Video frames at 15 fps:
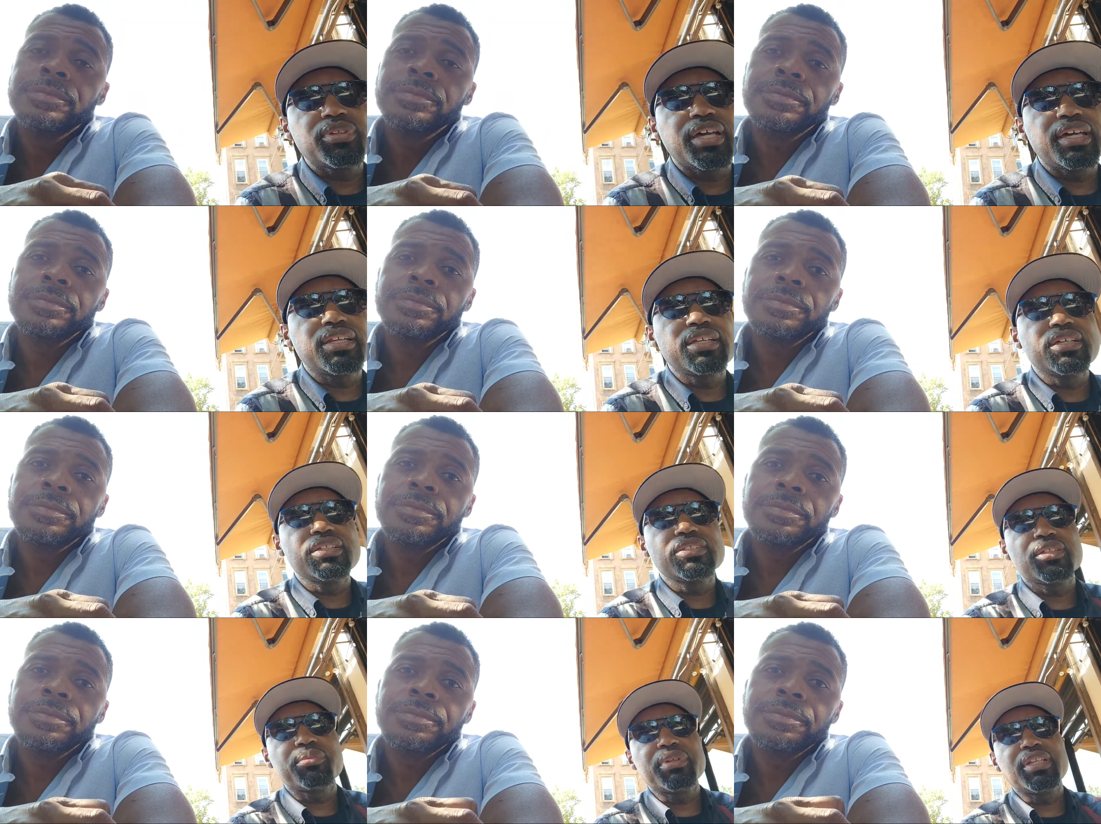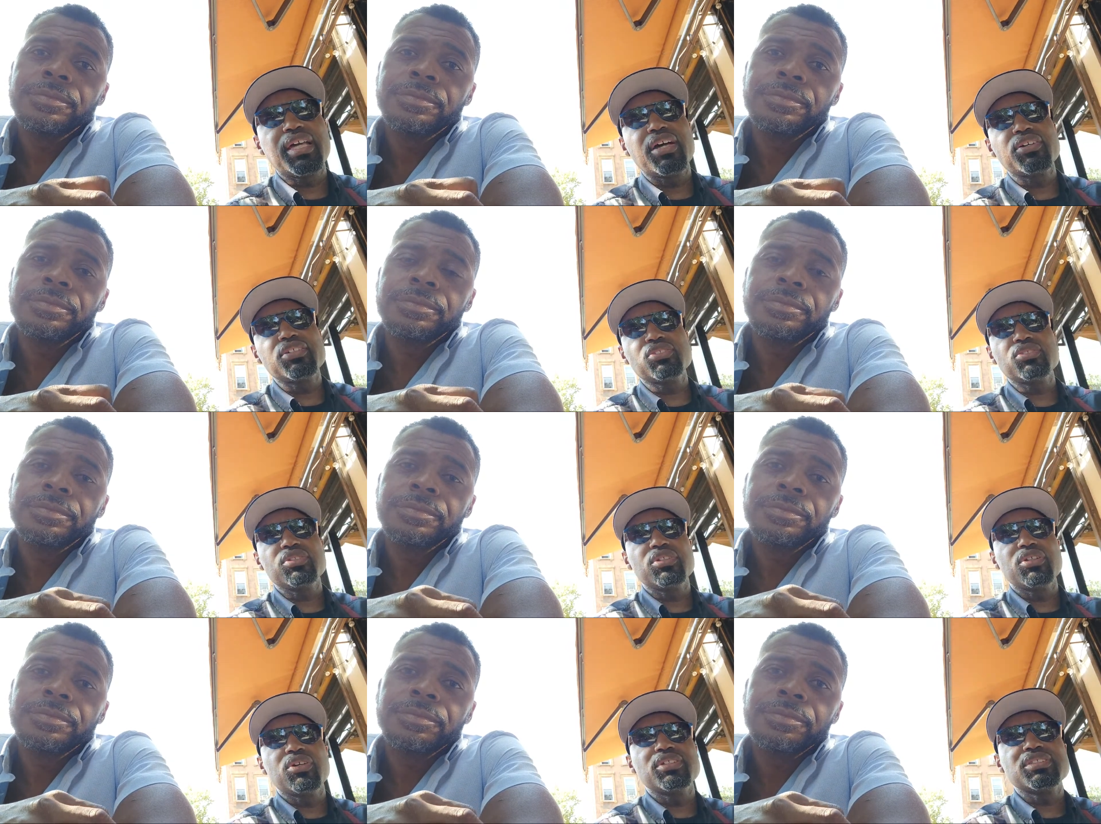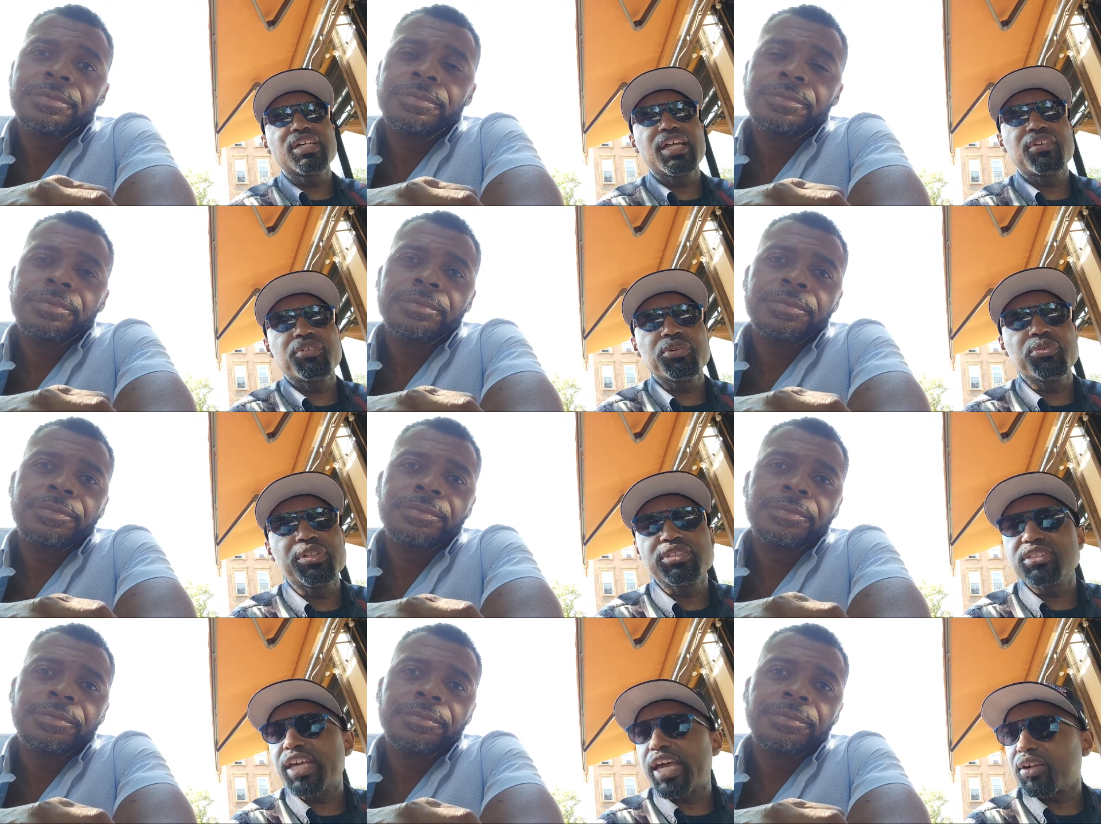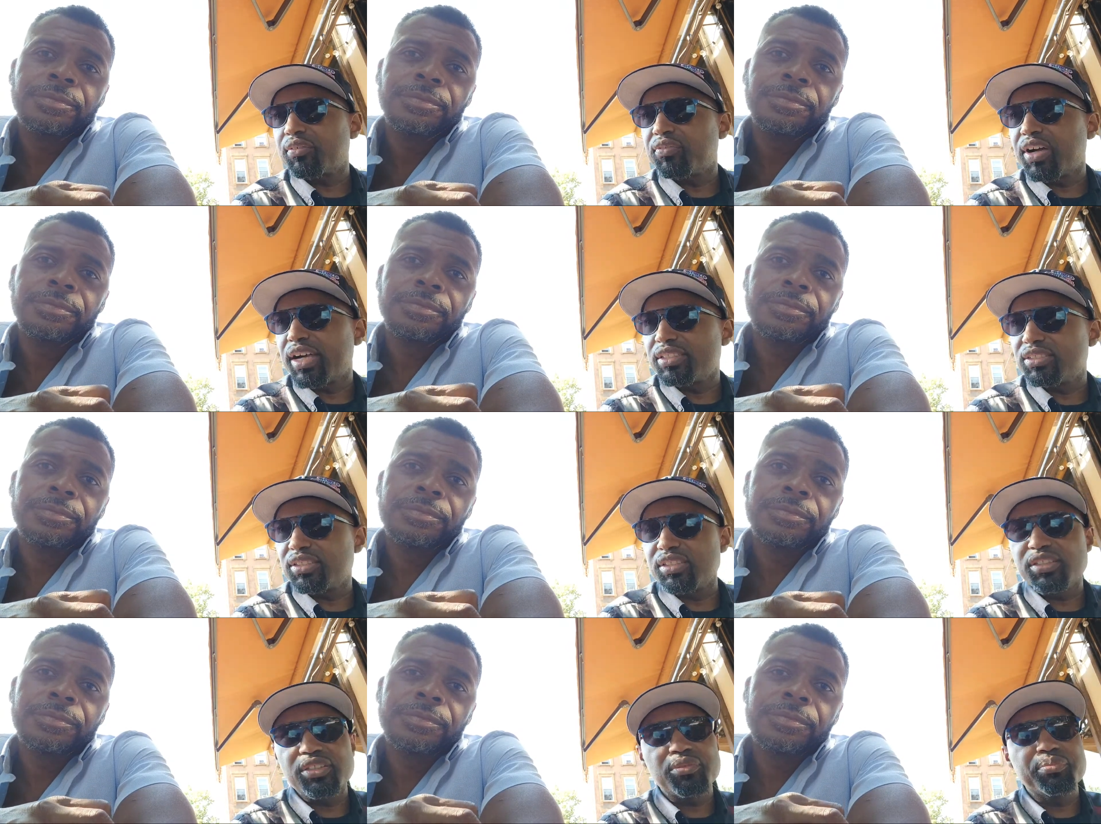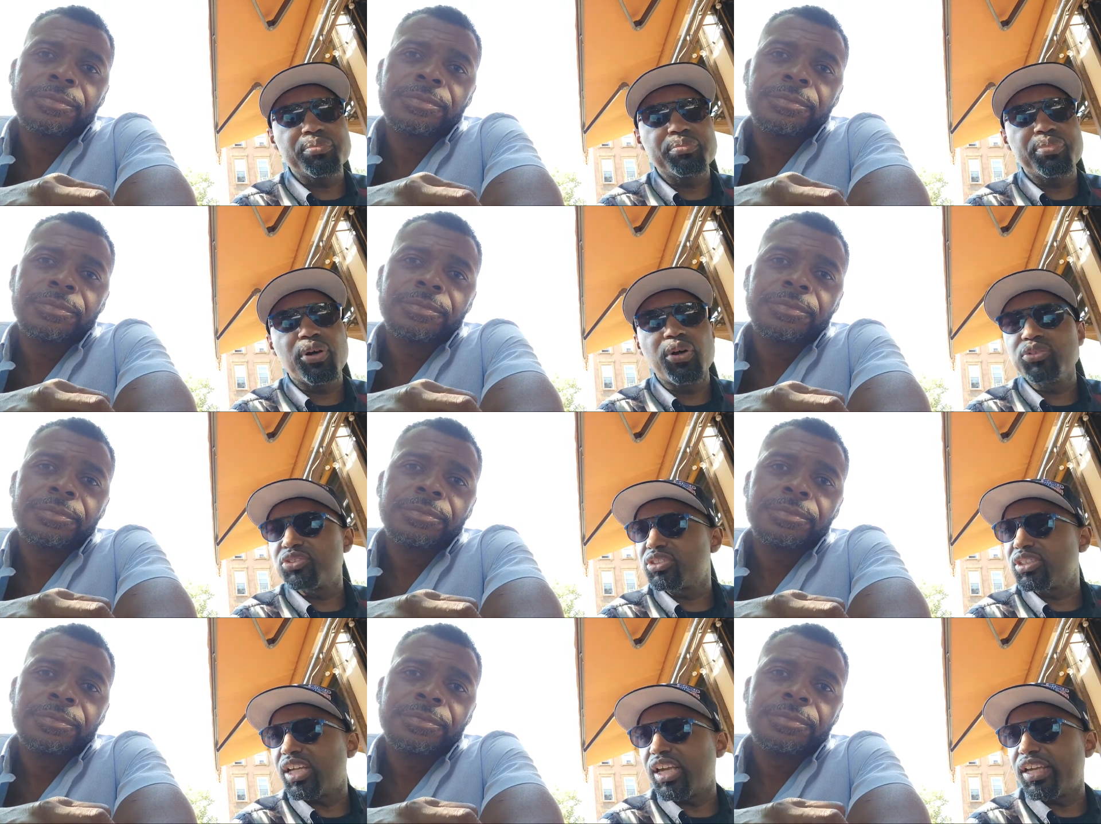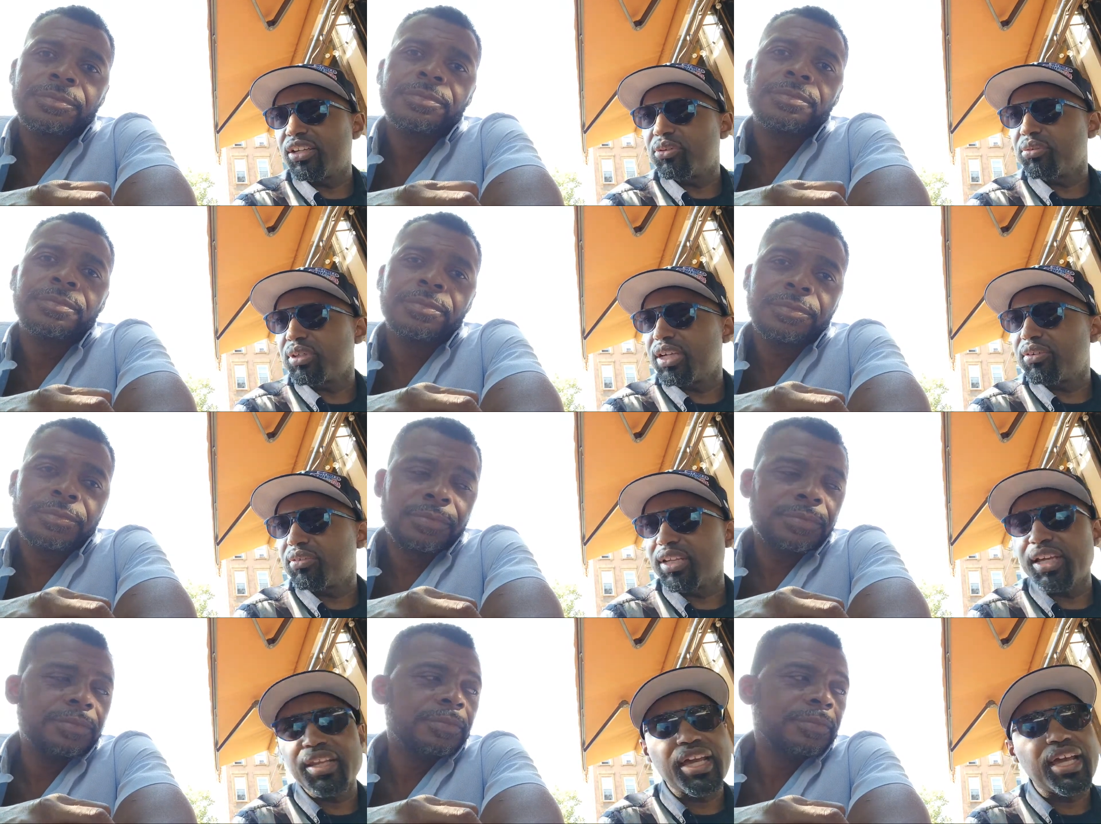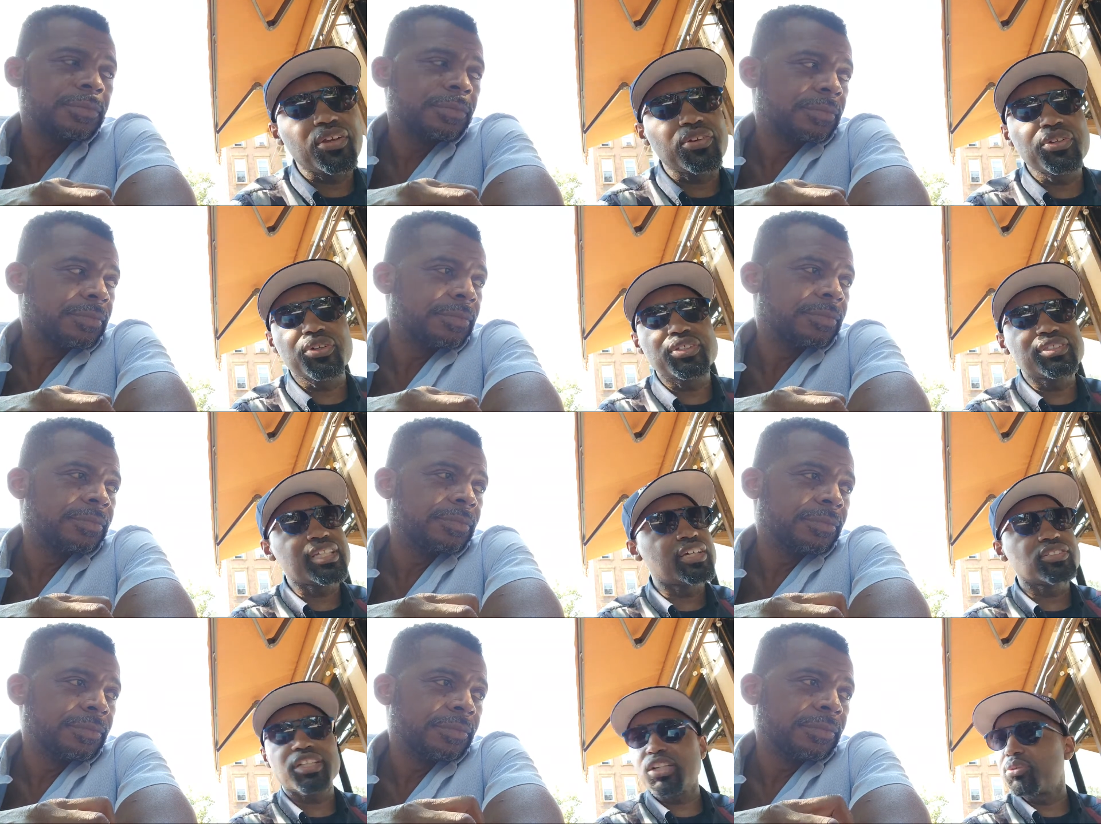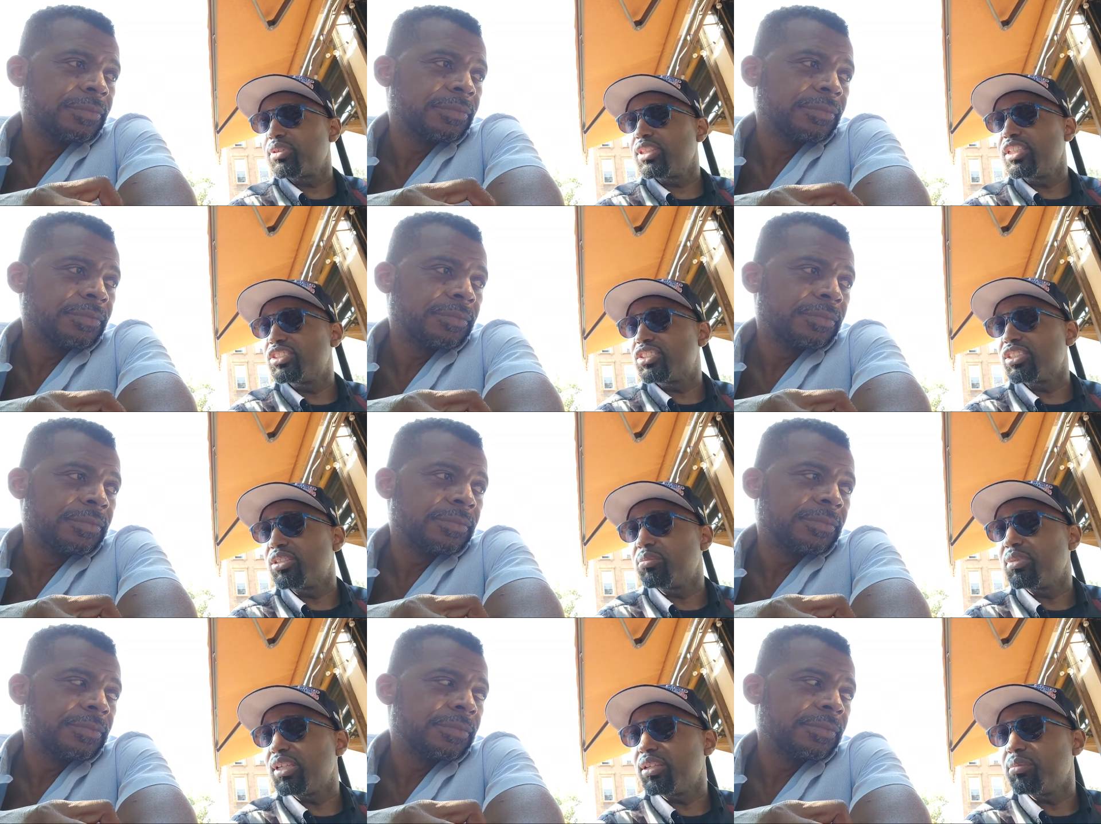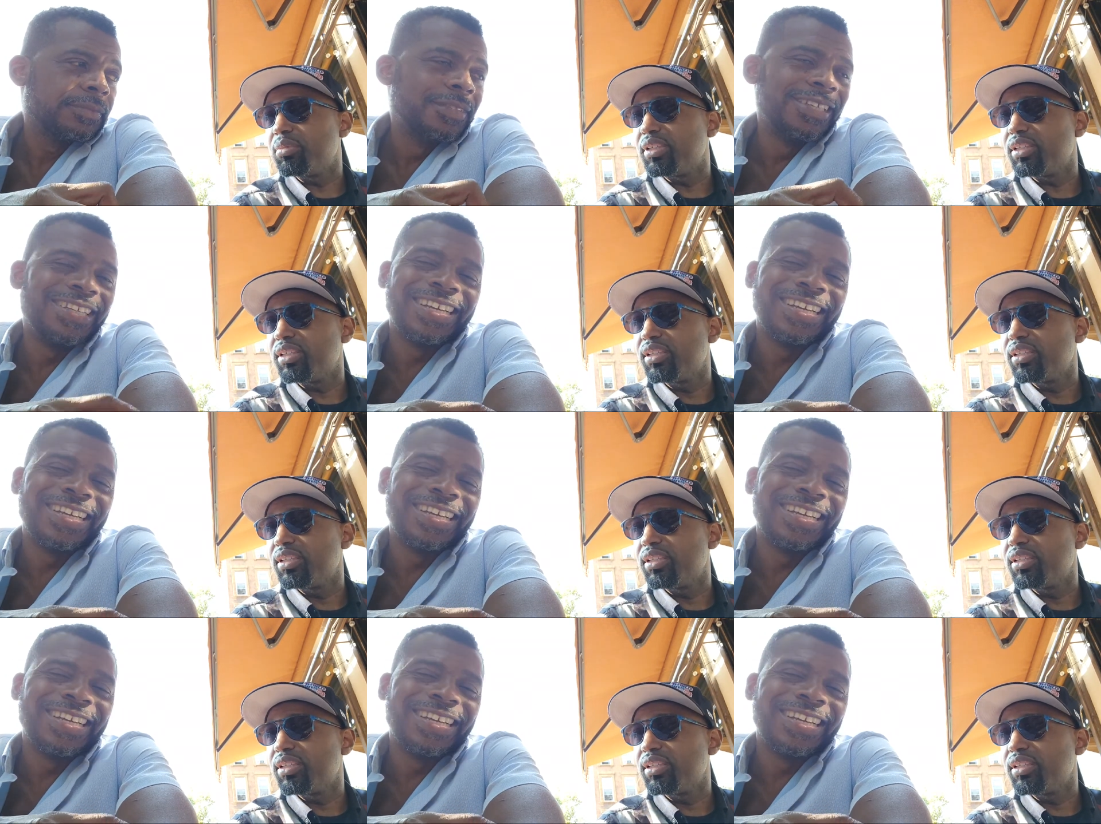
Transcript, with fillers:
Speaker 1: that is. I mean, now he's you know he's got everyone sacrificing in the PulseChain or whatever that. I don't know. It sounds like a religion to me, but